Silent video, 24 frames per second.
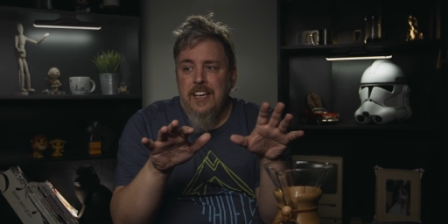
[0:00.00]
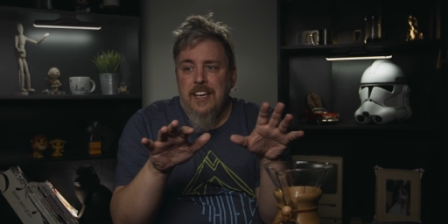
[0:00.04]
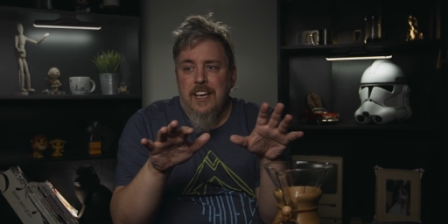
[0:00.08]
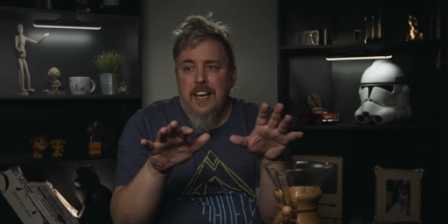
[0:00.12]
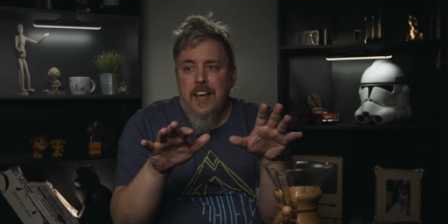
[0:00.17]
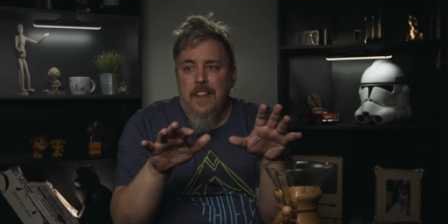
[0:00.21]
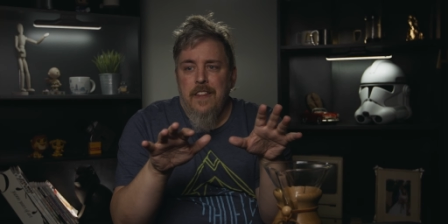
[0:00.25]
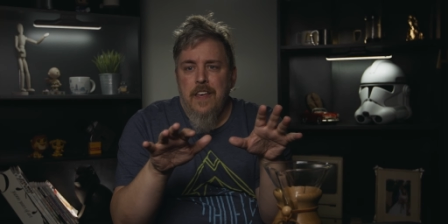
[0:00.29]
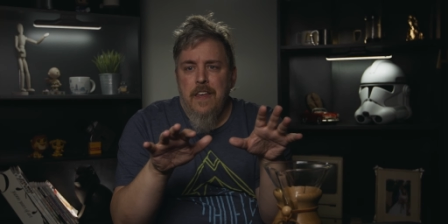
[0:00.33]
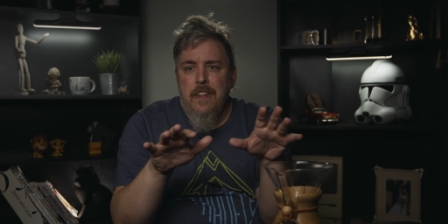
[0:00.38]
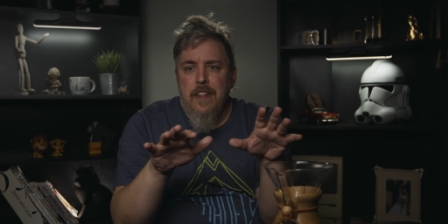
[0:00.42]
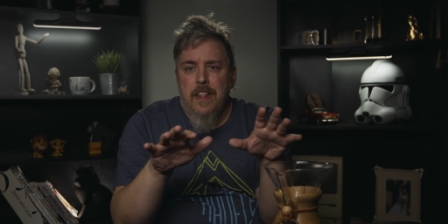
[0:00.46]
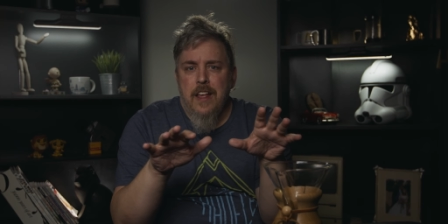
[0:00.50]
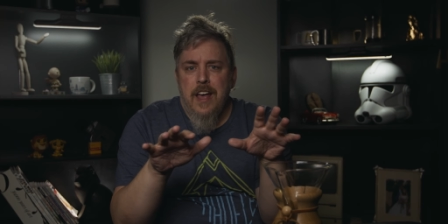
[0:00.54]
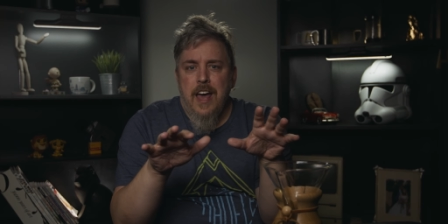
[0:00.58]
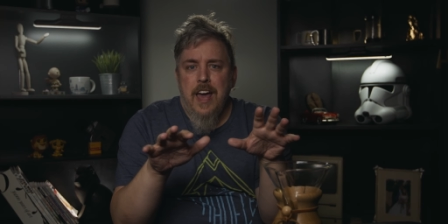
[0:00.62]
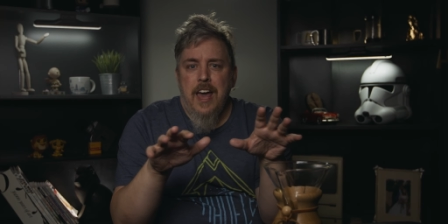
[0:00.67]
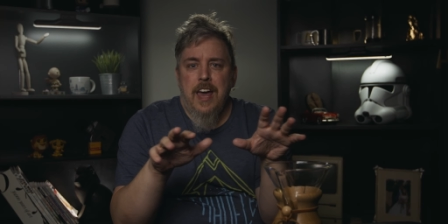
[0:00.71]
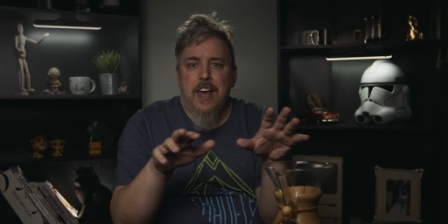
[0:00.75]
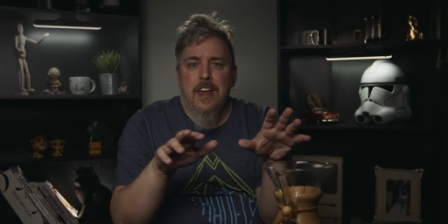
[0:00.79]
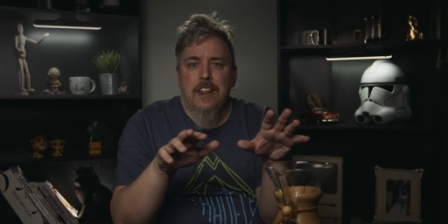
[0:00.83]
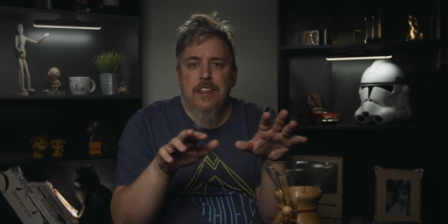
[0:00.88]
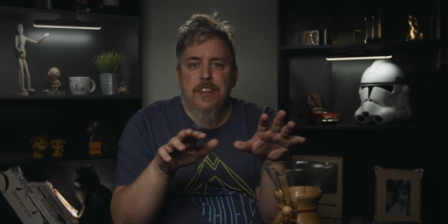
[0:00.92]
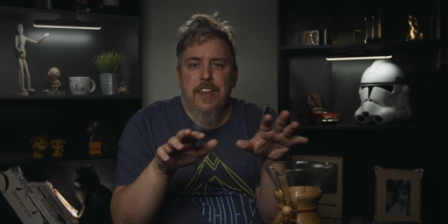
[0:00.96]
And then,
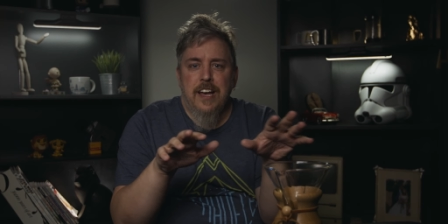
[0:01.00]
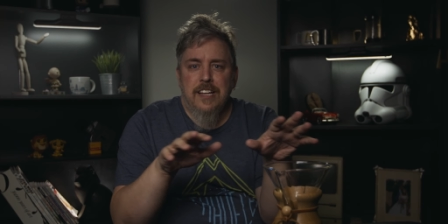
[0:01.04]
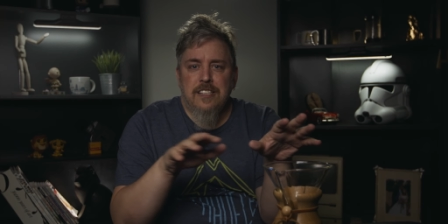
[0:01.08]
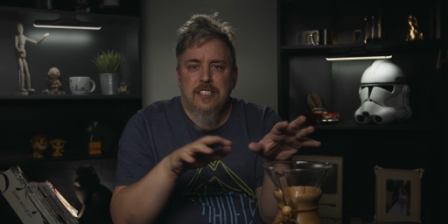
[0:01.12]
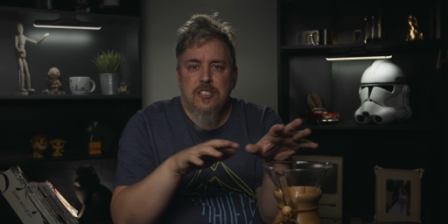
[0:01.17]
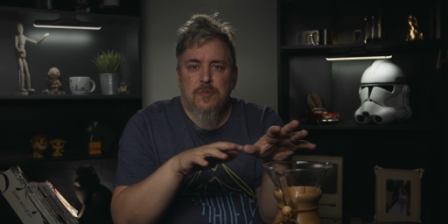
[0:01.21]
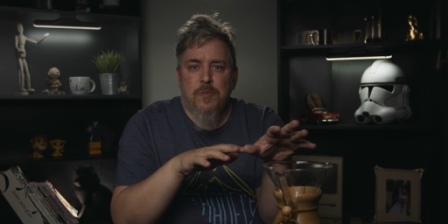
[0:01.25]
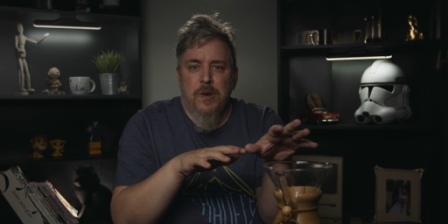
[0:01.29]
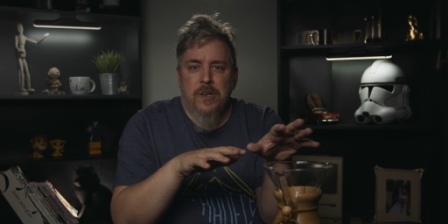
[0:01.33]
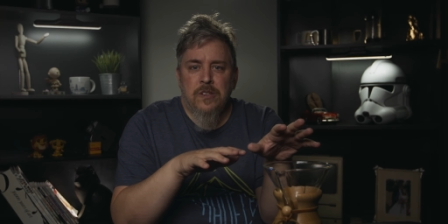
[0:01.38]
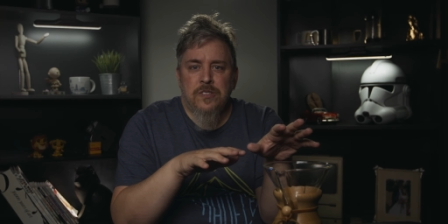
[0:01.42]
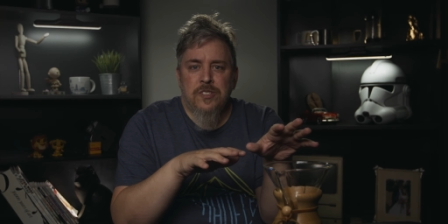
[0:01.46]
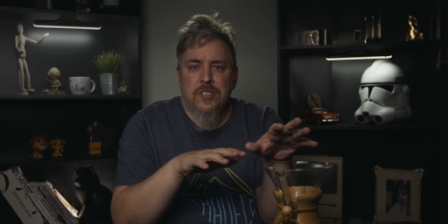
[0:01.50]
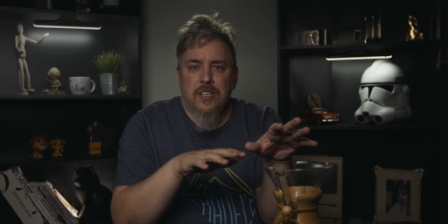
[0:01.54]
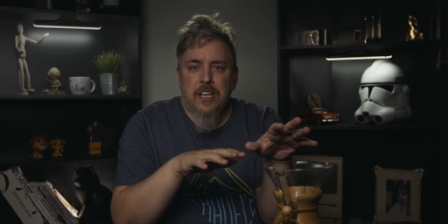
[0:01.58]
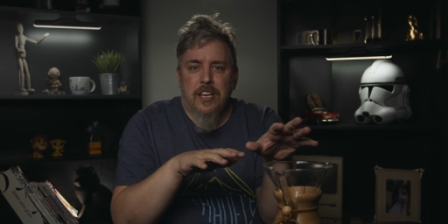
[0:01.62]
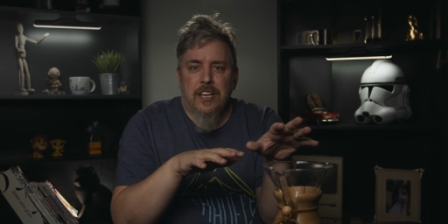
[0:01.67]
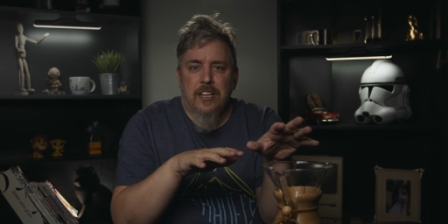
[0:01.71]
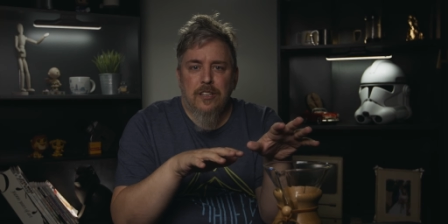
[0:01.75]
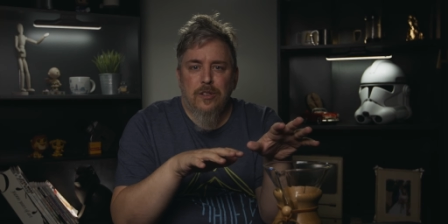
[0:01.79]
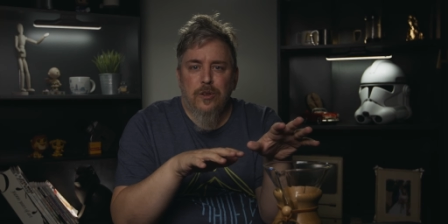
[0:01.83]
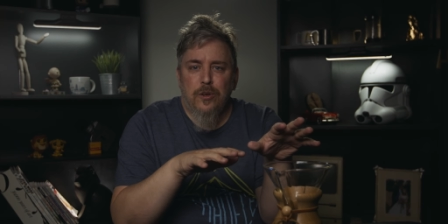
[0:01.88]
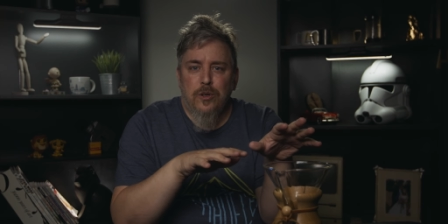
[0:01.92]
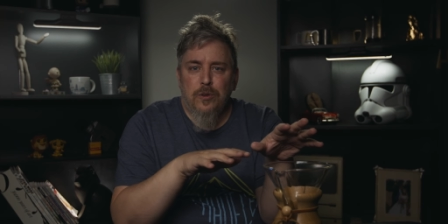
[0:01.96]
hey, that smells
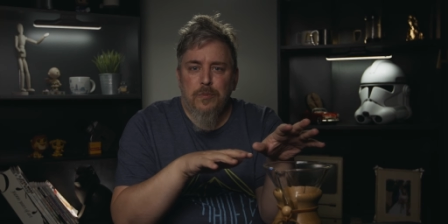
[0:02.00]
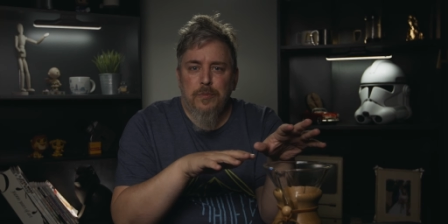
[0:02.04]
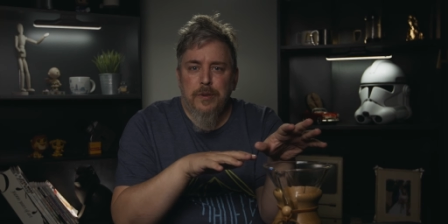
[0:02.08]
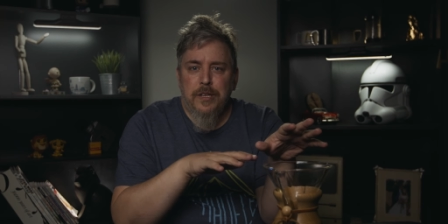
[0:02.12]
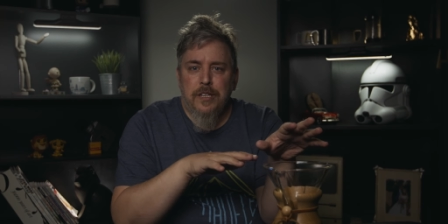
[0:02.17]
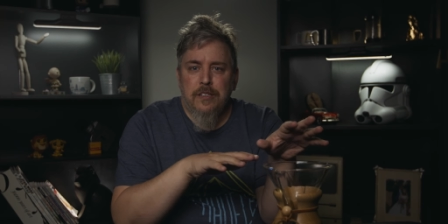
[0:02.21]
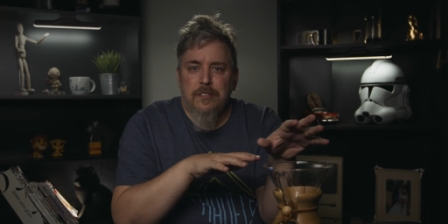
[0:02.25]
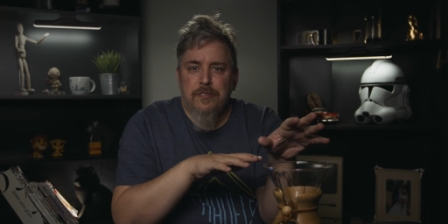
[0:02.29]
like a little bit